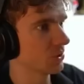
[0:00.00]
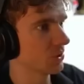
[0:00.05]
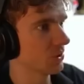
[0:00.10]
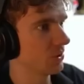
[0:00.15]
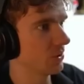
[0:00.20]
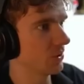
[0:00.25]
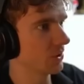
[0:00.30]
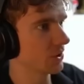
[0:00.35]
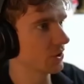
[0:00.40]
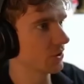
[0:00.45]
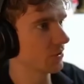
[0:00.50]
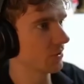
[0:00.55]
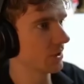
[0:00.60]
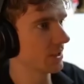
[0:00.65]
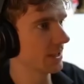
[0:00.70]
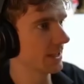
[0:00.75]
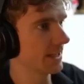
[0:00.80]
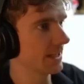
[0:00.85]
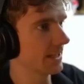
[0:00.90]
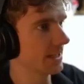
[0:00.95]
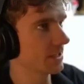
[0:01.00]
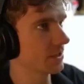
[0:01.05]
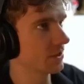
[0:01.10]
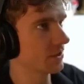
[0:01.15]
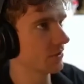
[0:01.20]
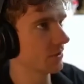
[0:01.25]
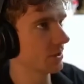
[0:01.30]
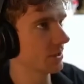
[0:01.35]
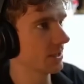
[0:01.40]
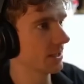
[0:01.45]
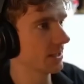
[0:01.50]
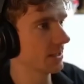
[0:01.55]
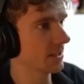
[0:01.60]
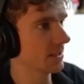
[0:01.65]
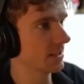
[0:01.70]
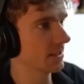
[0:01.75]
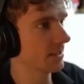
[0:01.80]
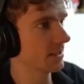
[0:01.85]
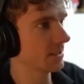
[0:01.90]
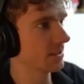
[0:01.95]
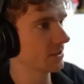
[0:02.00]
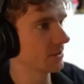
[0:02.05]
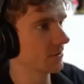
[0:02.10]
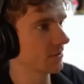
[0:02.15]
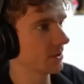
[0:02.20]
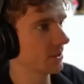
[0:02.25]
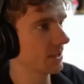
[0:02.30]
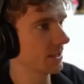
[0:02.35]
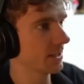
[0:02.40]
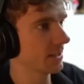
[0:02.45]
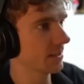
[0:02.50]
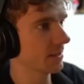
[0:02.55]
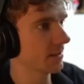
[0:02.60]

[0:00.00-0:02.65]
Oh, it's struggling, it's struggling, it's struggling.